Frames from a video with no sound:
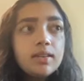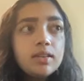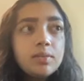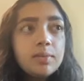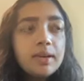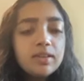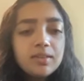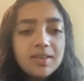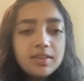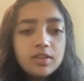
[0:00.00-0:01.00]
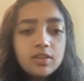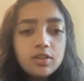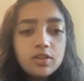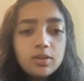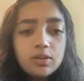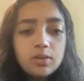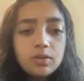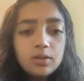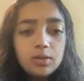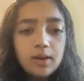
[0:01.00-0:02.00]
jumping back to the research you
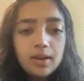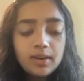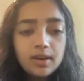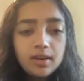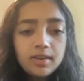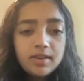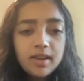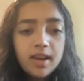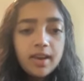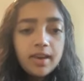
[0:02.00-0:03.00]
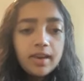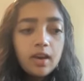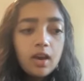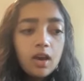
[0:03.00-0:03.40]
do around current day,